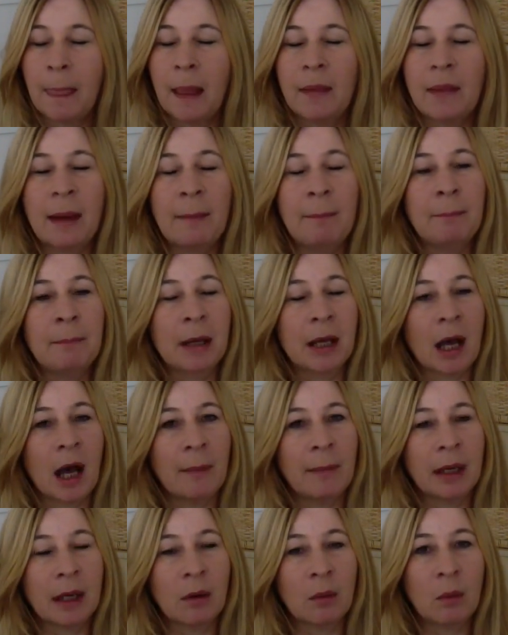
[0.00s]
then
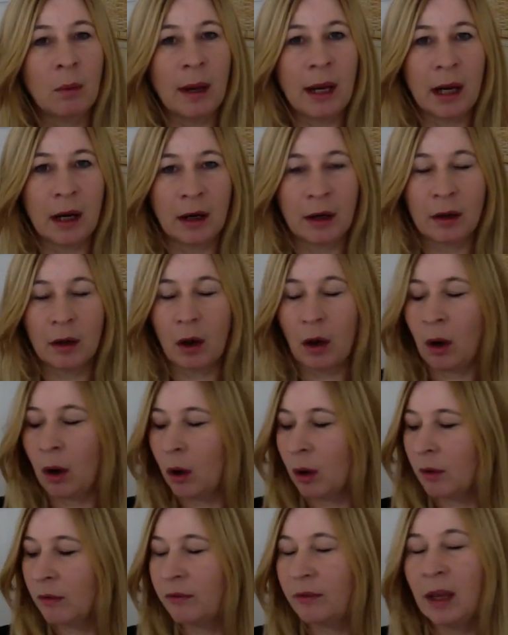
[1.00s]
becoming aware
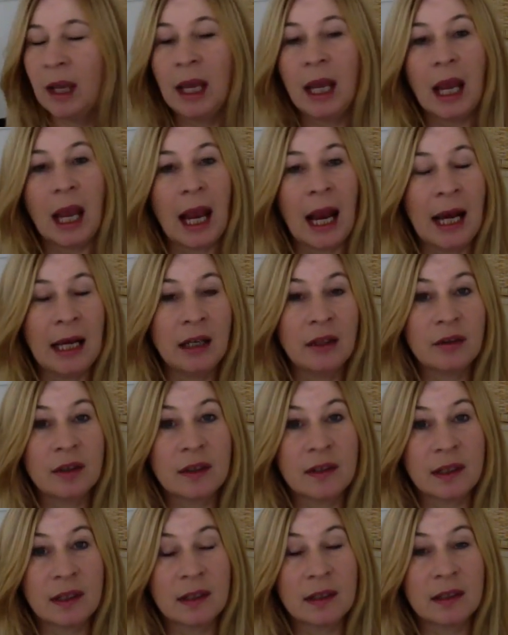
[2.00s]
of any
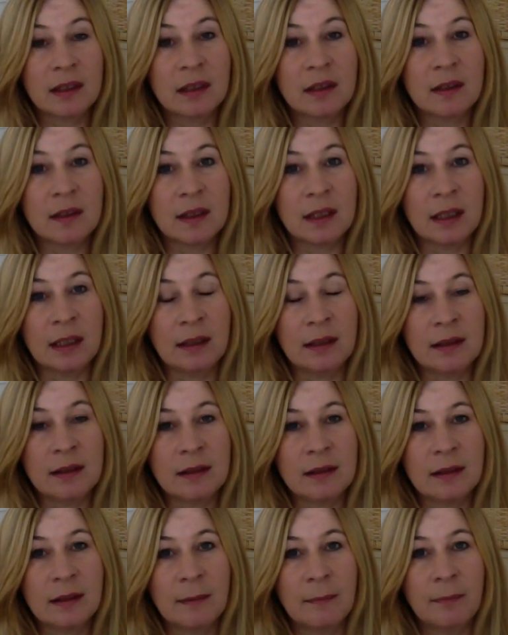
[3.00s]

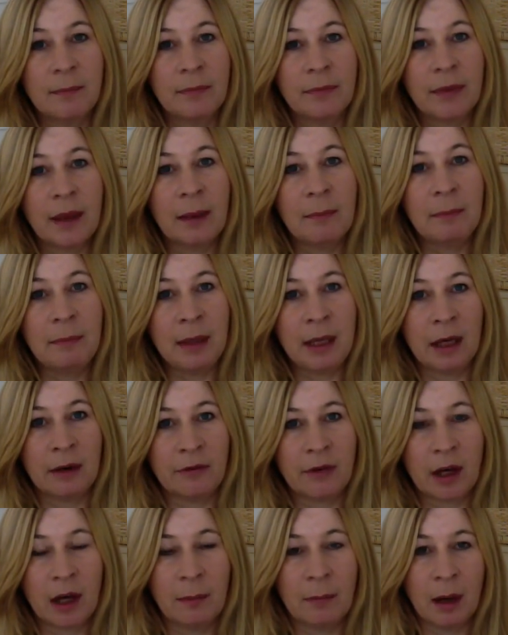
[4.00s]
resistances that may have
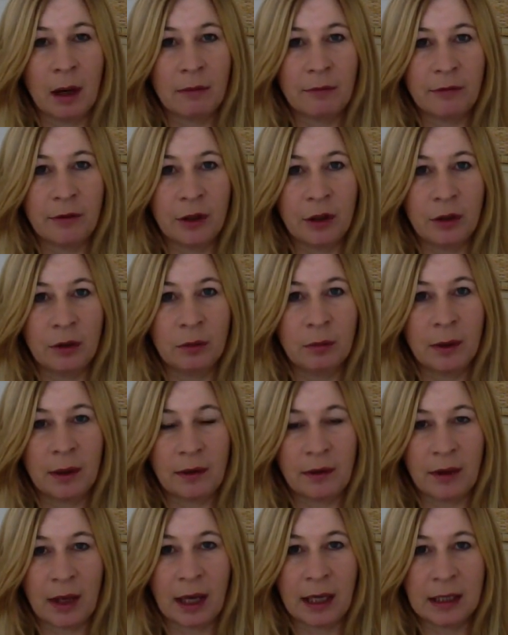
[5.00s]
come up for you
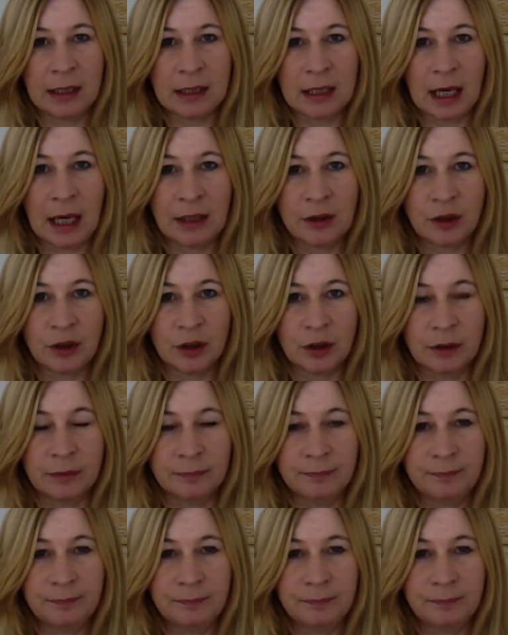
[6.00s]
with that intention.